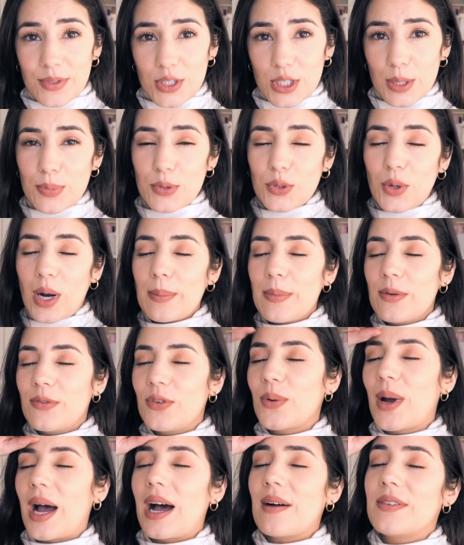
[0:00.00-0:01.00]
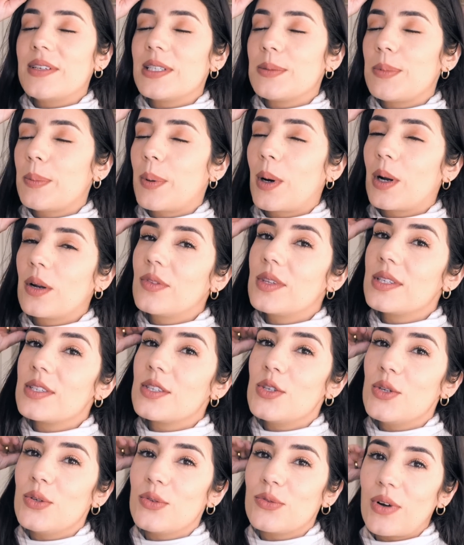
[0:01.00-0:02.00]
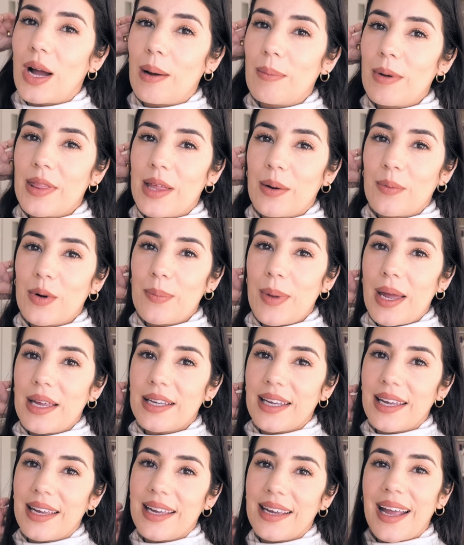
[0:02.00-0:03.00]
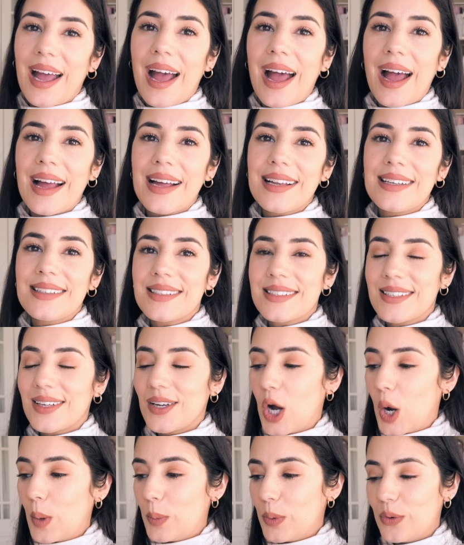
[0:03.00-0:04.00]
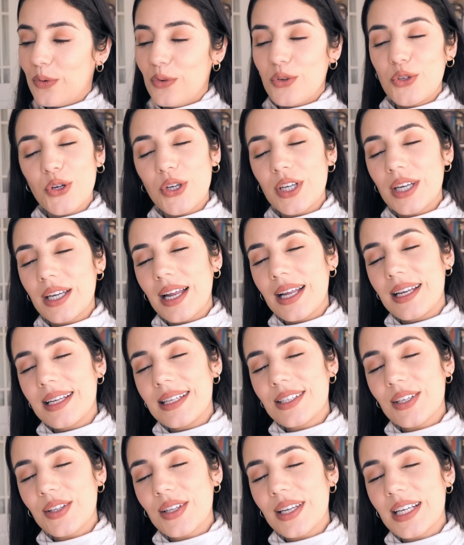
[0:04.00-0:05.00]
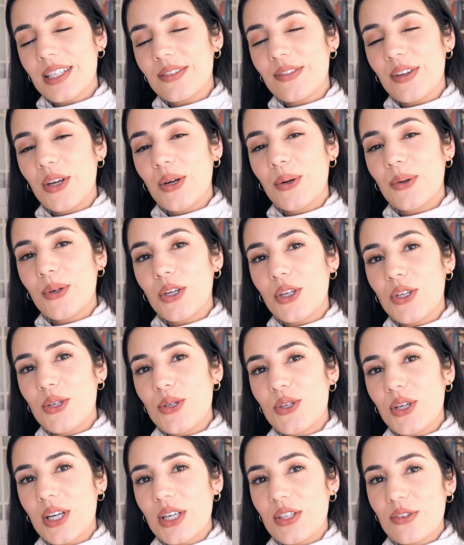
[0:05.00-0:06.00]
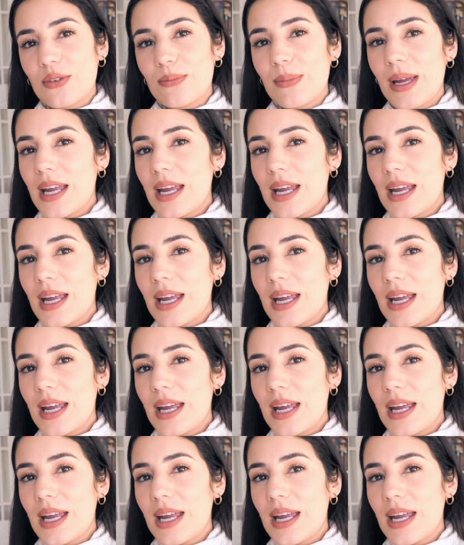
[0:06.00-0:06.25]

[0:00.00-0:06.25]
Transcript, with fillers: Subscribe if you haven't to be part of this new family that we're making, and hope you enjoyed it. And until the next video, a huge kiss from